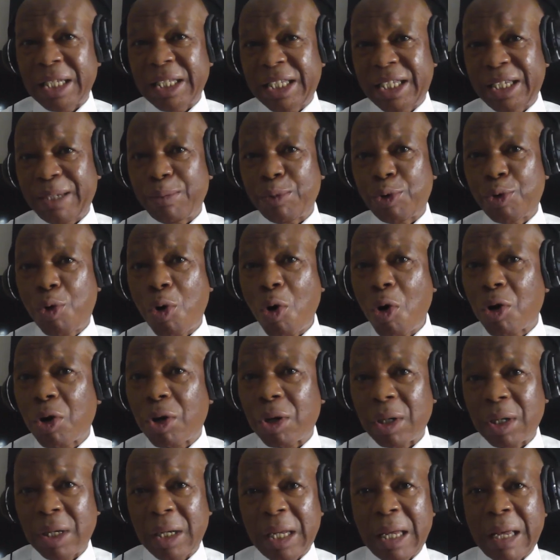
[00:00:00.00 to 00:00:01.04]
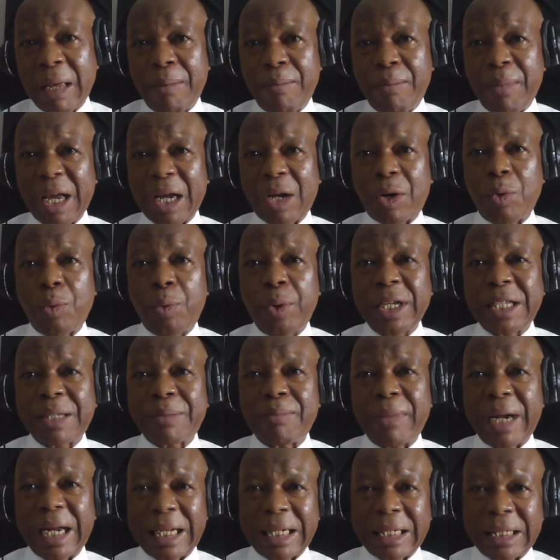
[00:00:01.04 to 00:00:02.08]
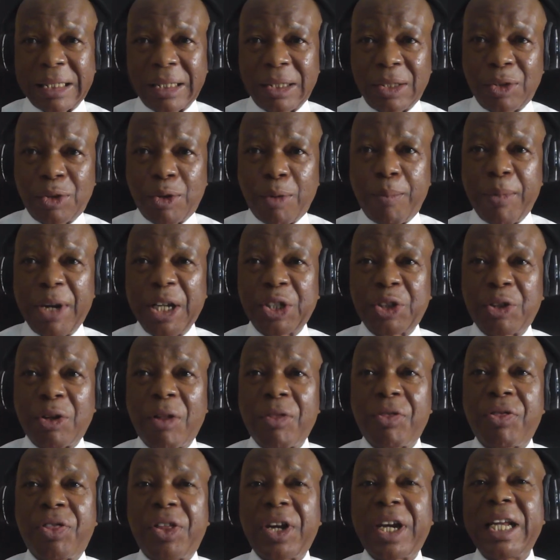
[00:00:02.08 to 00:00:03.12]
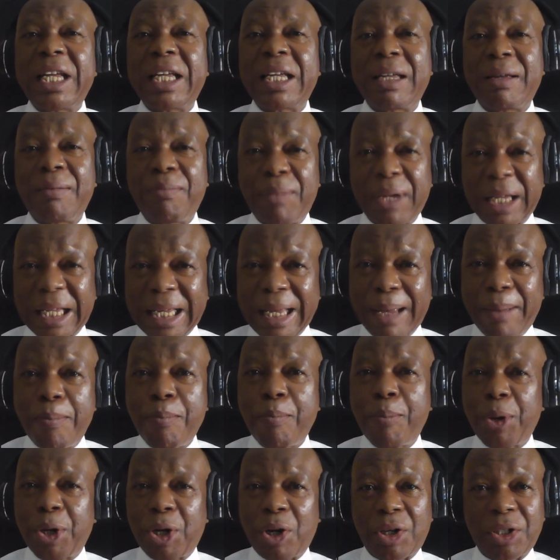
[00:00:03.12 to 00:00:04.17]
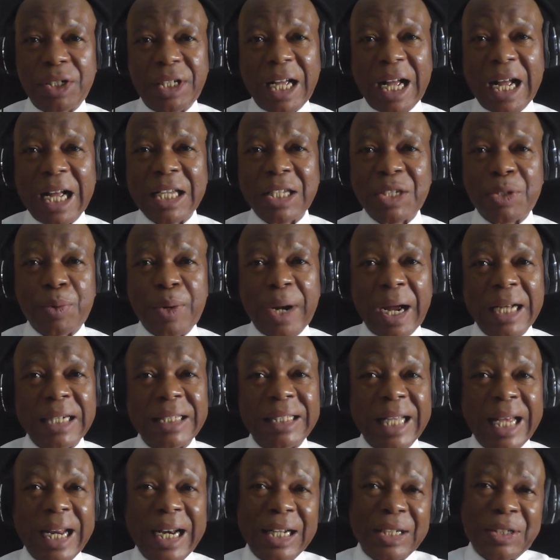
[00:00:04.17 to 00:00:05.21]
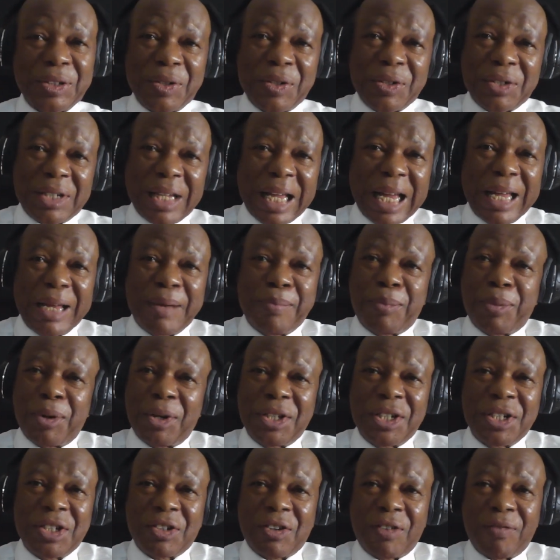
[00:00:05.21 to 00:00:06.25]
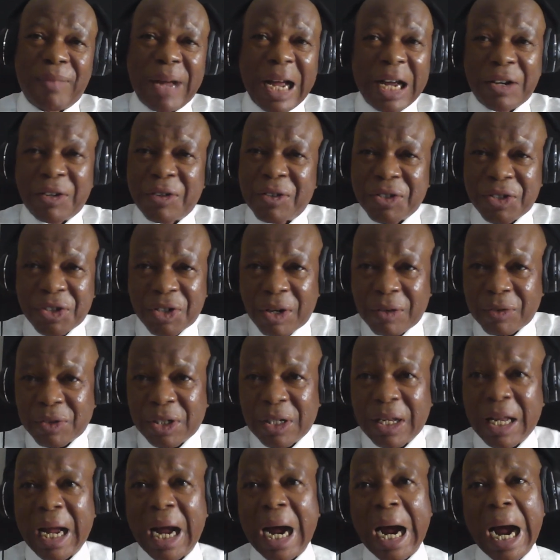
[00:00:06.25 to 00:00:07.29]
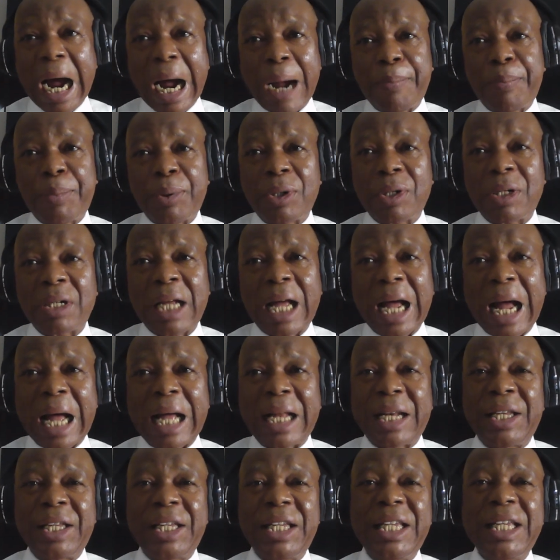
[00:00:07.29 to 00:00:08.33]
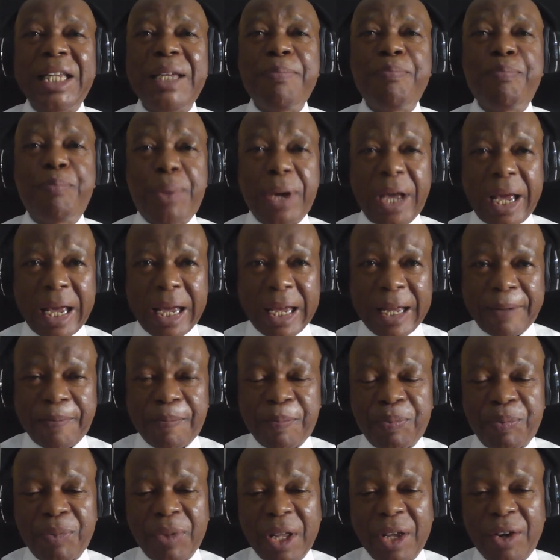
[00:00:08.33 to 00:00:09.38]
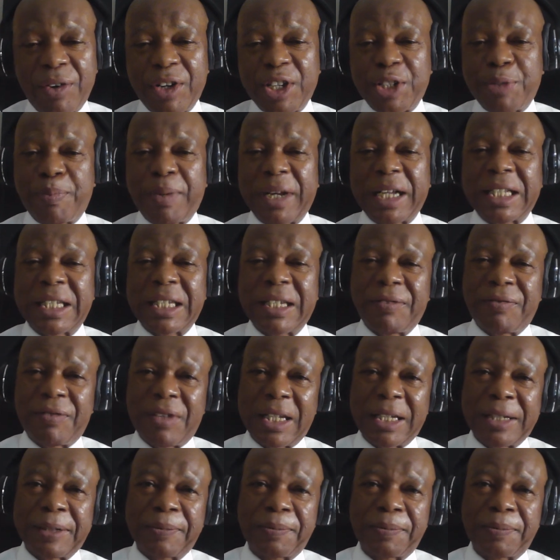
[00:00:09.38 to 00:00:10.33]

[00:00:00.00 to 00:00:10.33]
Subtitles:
Tim Cook, Meg Whitman, to mention three, became billionaires, while directors and employees of Microsoft, Apple, and eBay, respectively.